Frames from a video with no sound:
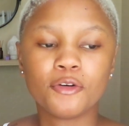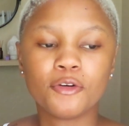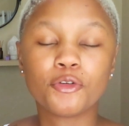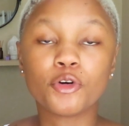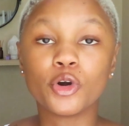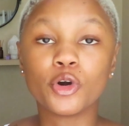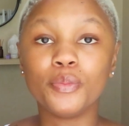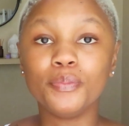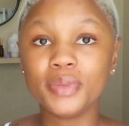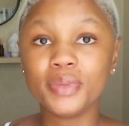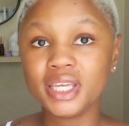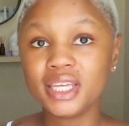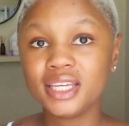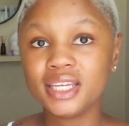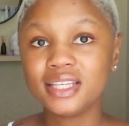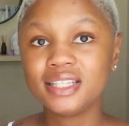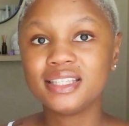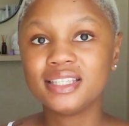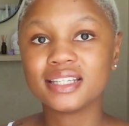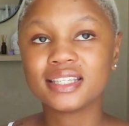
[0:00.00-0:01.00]
For
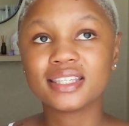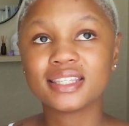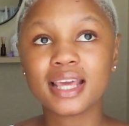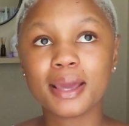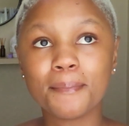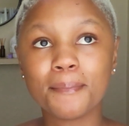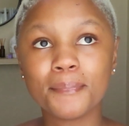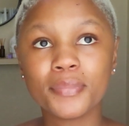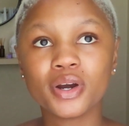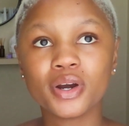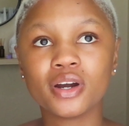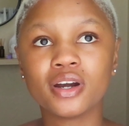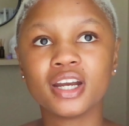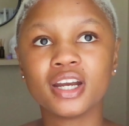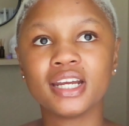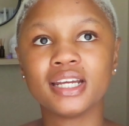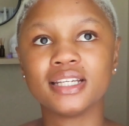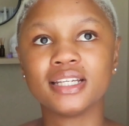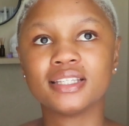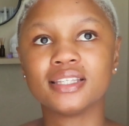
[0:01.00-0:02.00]
me, December
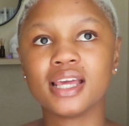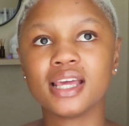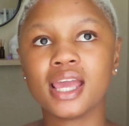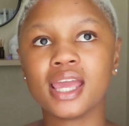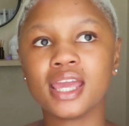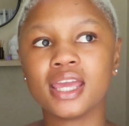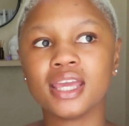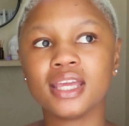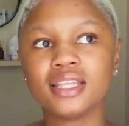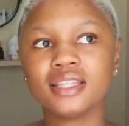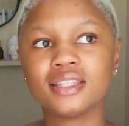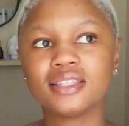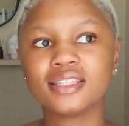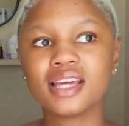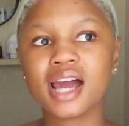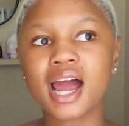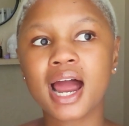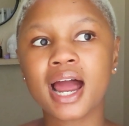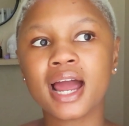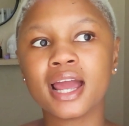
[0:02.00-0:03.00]
is a
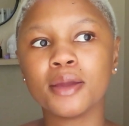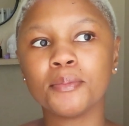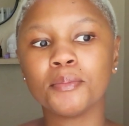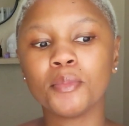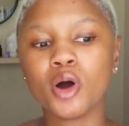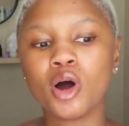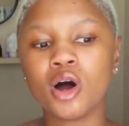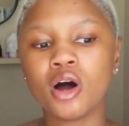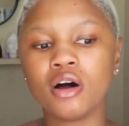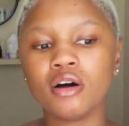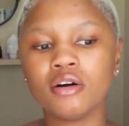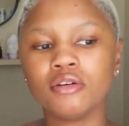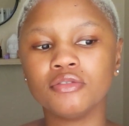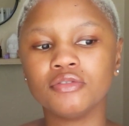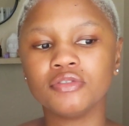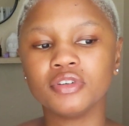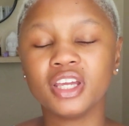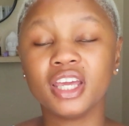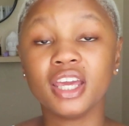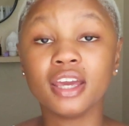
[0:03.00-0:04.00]
time
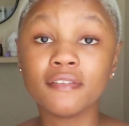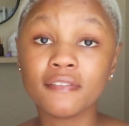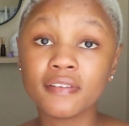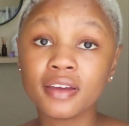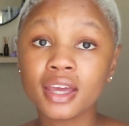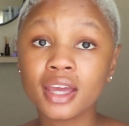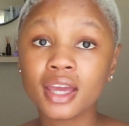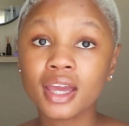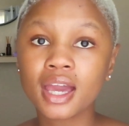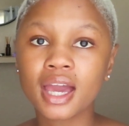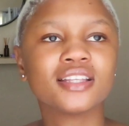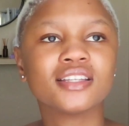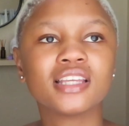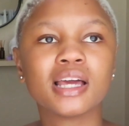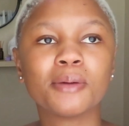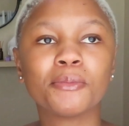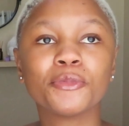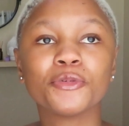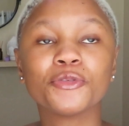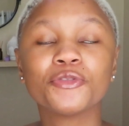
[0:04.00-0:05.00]
of giving. It's a
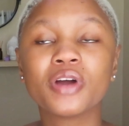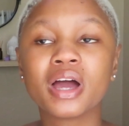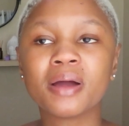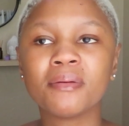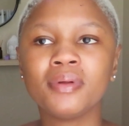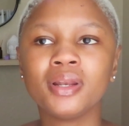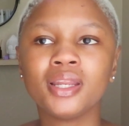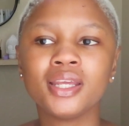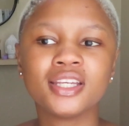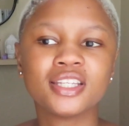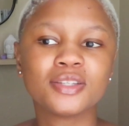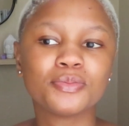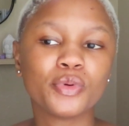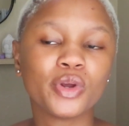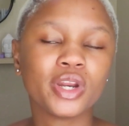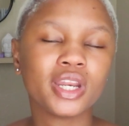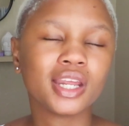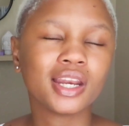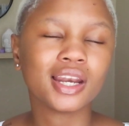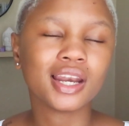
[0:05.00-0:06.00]
time of family,
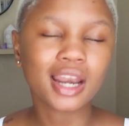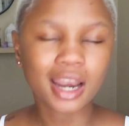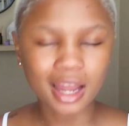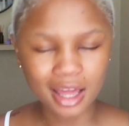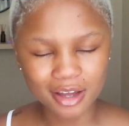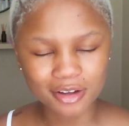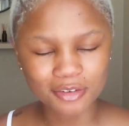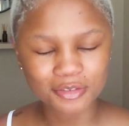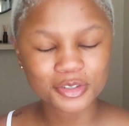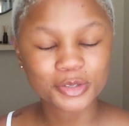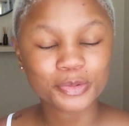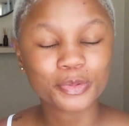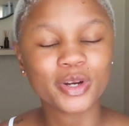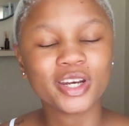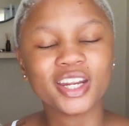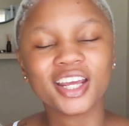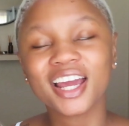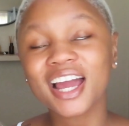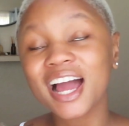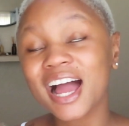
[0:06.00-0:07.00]
spreading love,
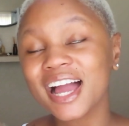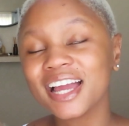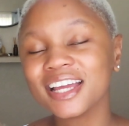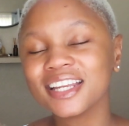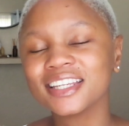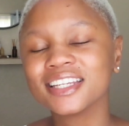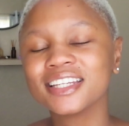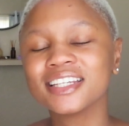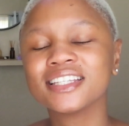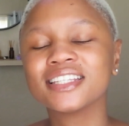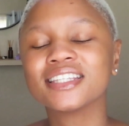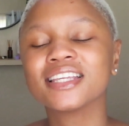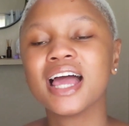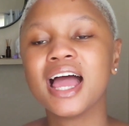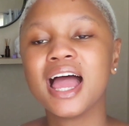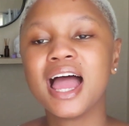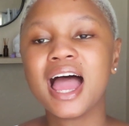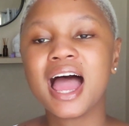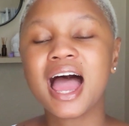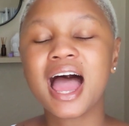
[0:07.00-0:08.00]
spreading kindness,
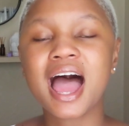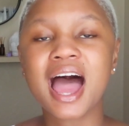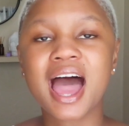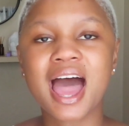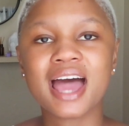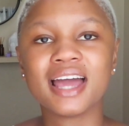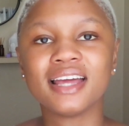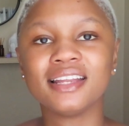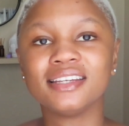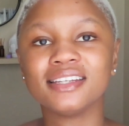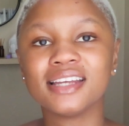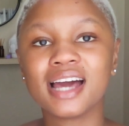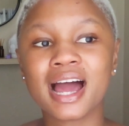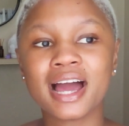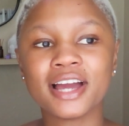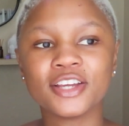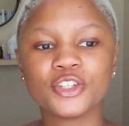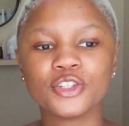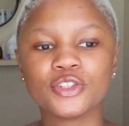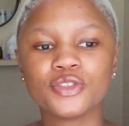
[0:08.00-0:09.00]
and
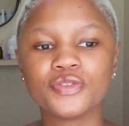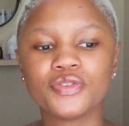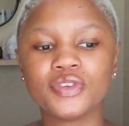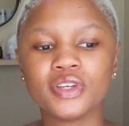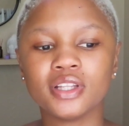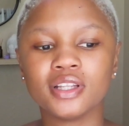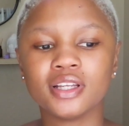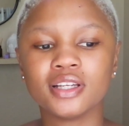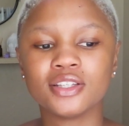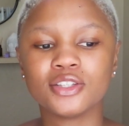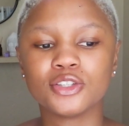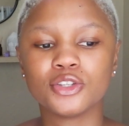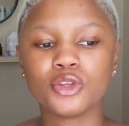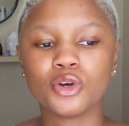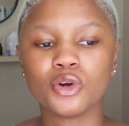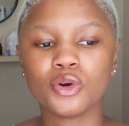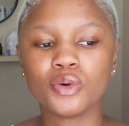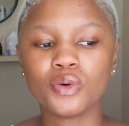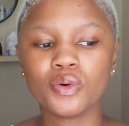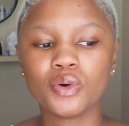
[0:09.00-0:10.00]
I just feel as
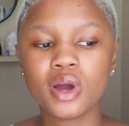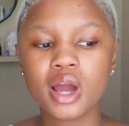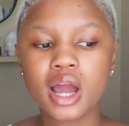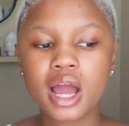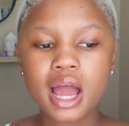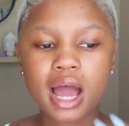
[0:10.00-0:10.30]
though